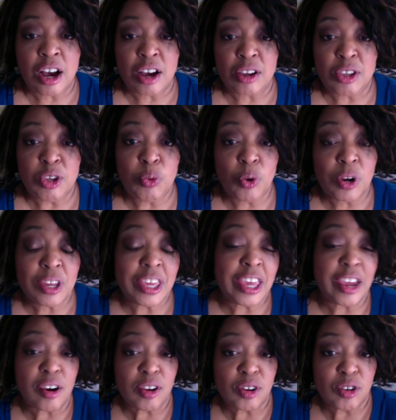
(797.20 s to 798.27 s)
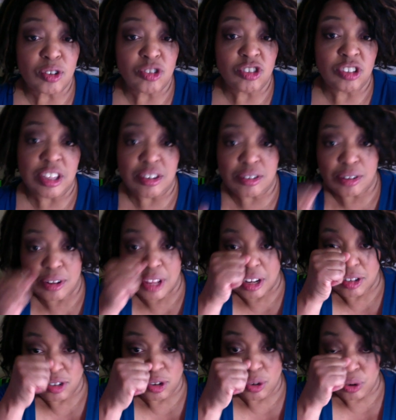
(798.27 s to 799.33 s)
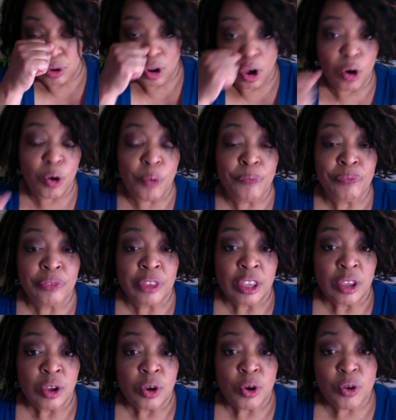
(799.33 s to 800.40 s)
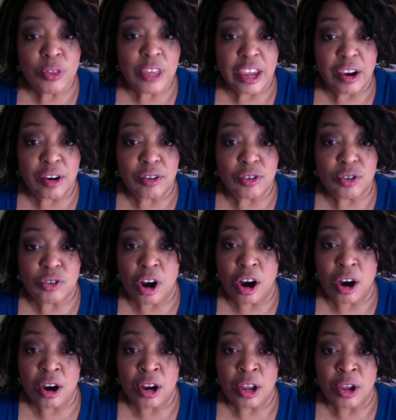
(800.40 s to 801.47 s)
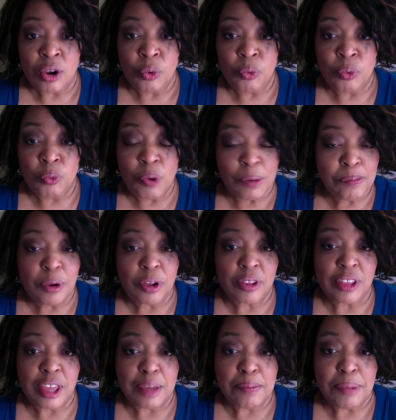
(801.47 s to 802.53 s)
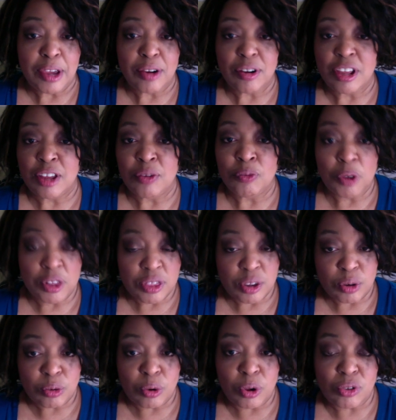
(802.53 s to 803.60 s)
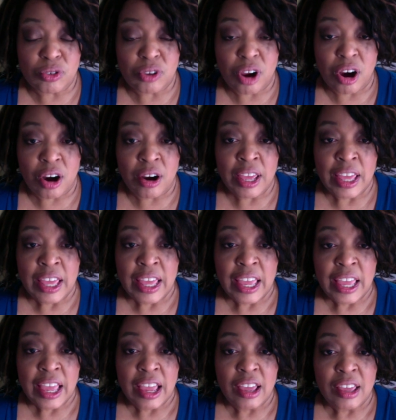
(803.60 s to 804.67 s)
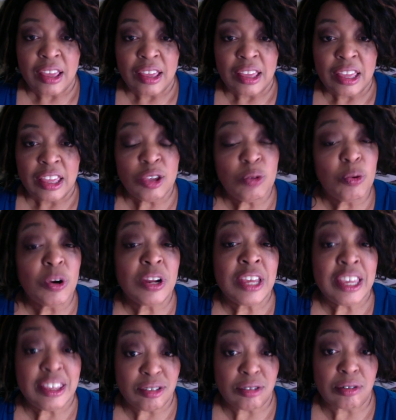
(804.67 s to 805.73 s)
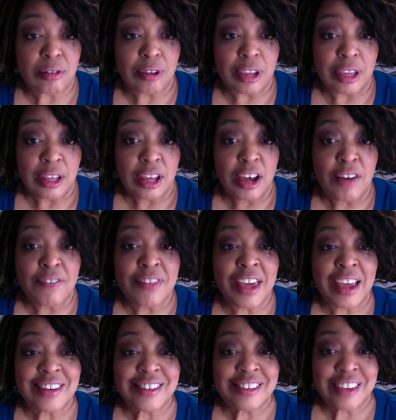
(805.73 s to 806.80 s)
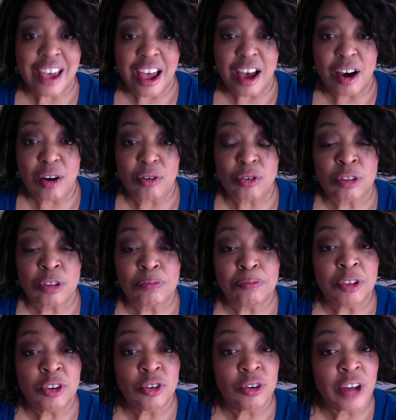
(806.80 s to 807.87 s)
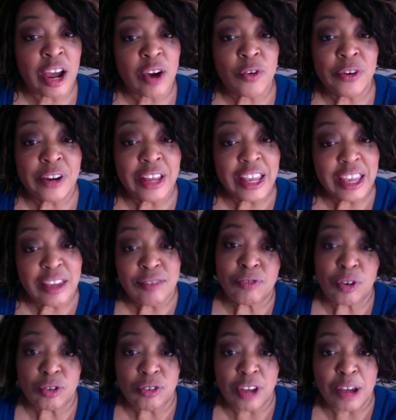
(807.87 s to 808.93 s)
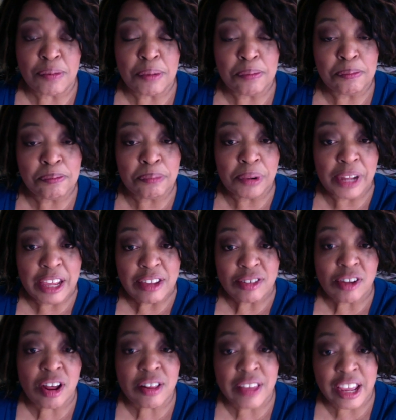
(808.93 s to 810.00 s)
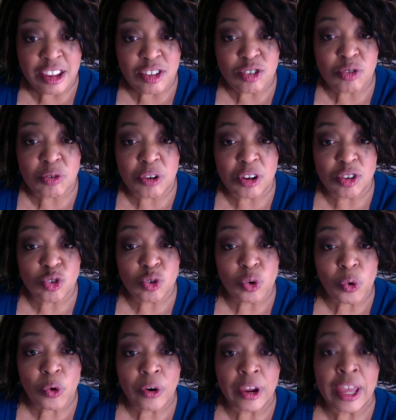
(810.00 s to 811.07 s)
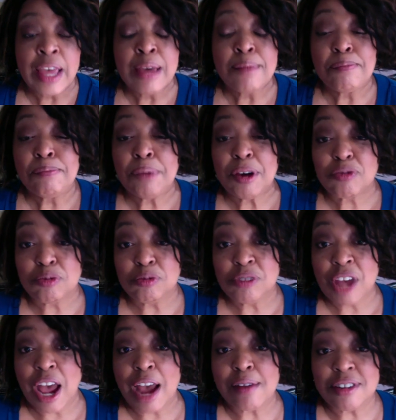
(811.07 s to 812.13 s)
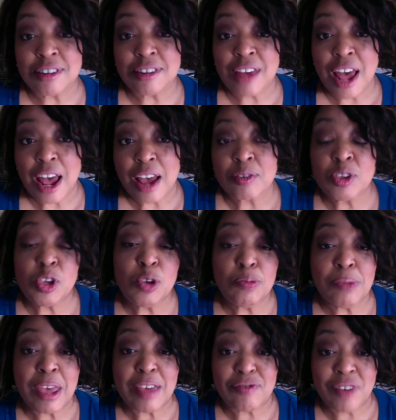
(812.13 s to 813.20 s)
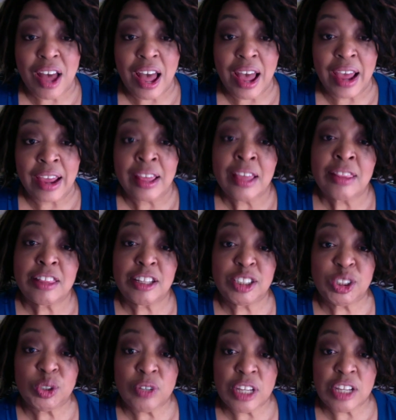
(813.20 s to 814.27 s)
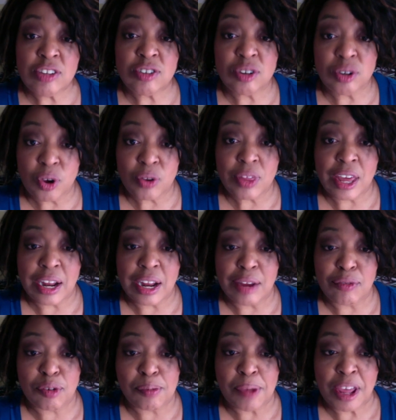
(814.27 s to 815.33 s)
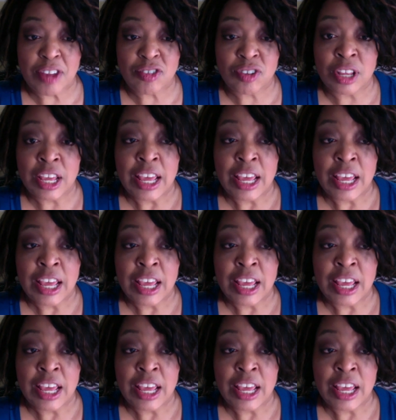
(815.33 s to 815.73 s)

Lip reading: You want character sheets so that you know who the characters are, what book they appeared in, what their roles are. You want a history of that town. You're not going to info dump and place all that history in a story, but from time to time, you may find that you need to know that information.